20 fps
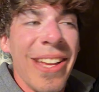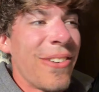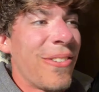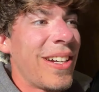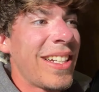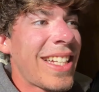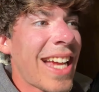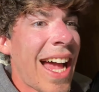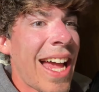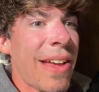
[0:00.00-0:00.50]

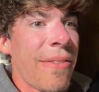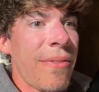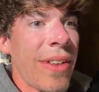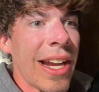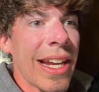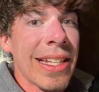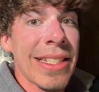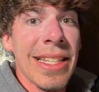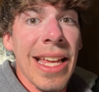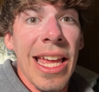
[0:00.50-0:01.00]
which I am
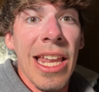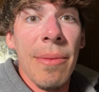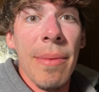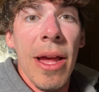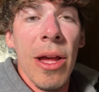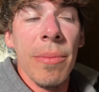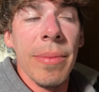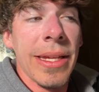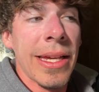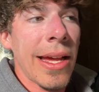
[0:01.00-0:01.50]
very excited
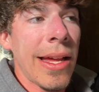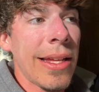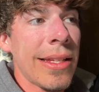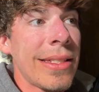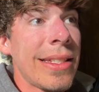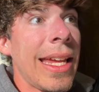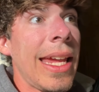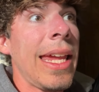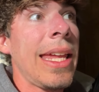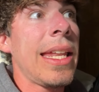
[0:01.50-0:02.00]
about
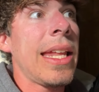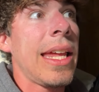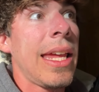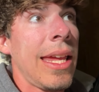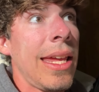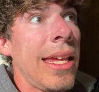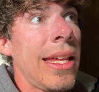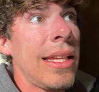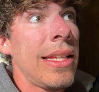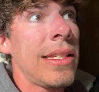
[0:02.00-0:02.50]
because it
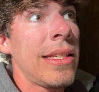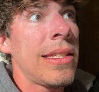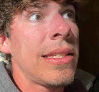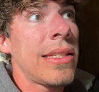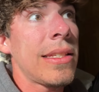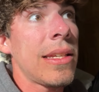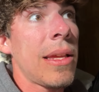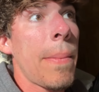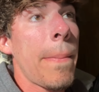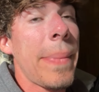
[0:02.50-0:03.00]

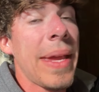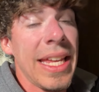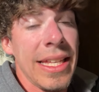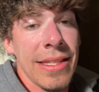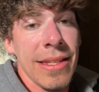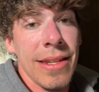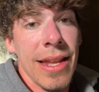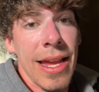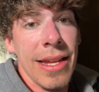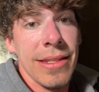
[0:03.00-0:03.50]
is
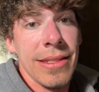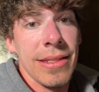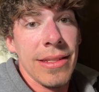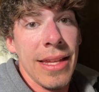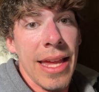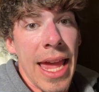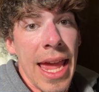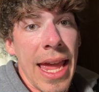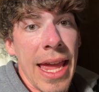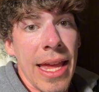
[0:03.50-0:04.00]
pizza night
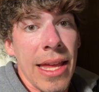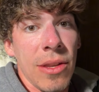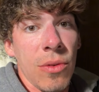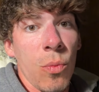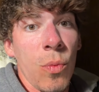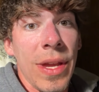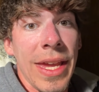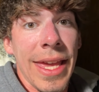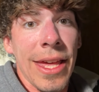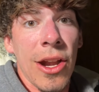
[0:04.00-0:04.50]
and
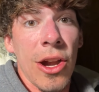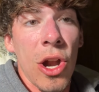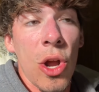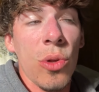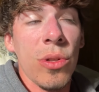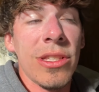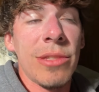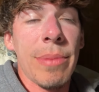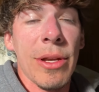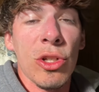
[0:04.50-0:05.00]
we get our
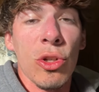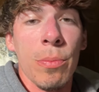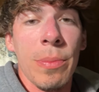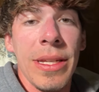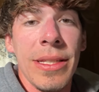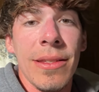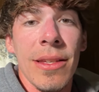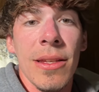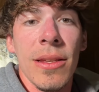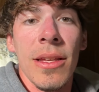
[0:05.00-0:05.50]
own special
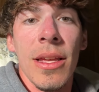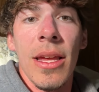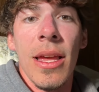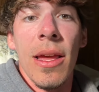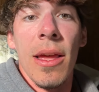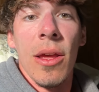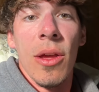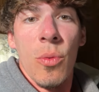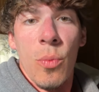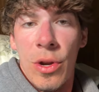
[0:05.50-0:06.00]
pizza.
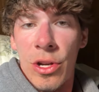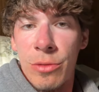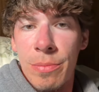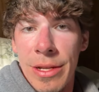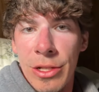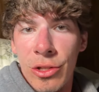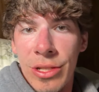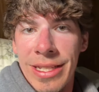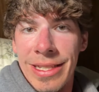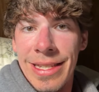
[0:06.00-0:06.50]
We're
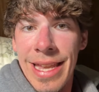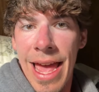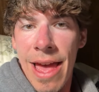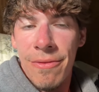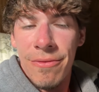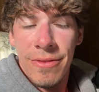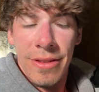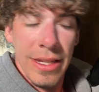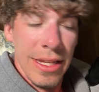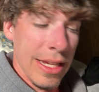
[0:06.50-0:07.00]
specialty
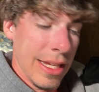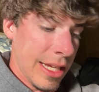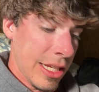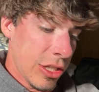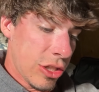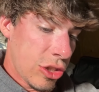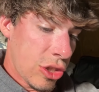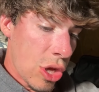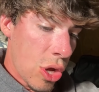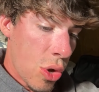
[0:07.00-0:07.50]
staff.
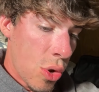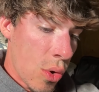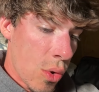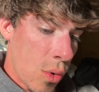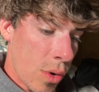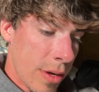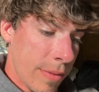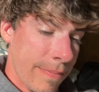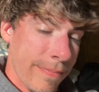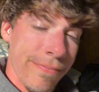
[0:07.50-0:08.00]

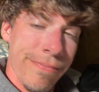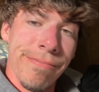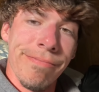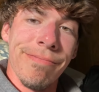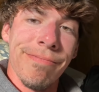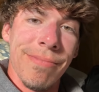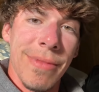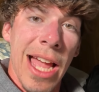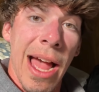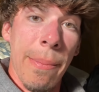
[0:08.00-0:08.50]
So
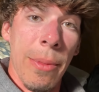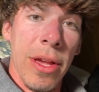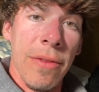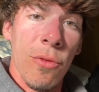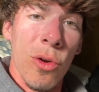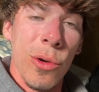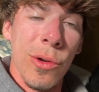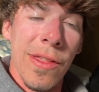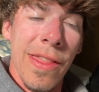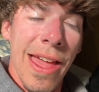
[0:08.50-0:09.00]
I'm looking
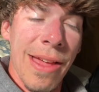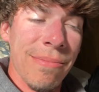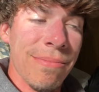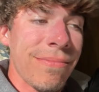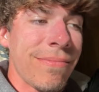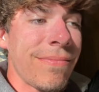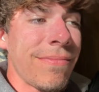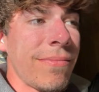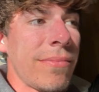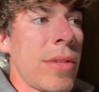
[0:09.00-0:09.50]
forward to that.
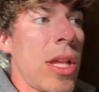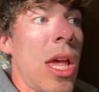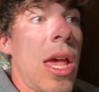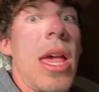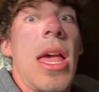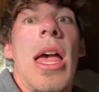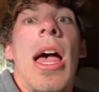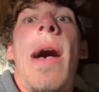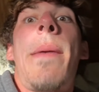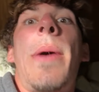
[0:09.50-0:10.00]

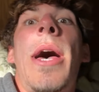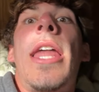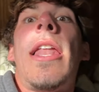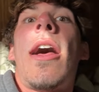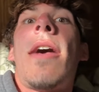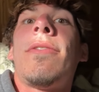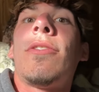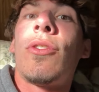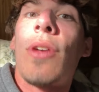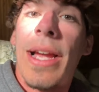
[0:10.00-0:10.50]
I'm gonna head
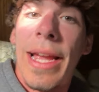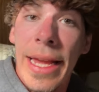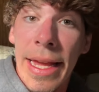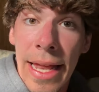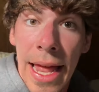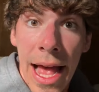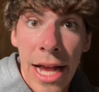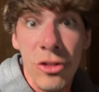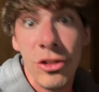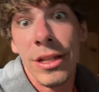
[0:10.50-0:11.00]
off so I can
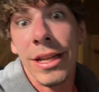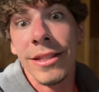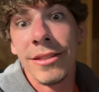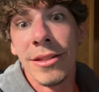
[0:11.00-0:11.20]
get actually get